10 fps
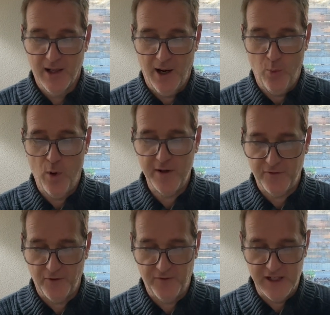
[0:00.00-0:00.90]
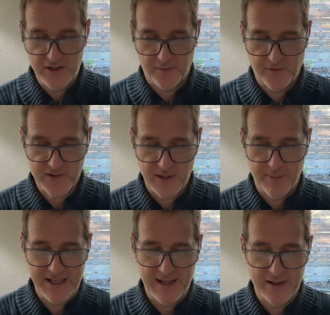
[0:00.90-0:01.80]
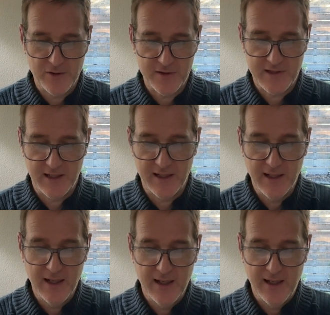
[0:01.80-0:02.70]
A wonderful feature for somebody interested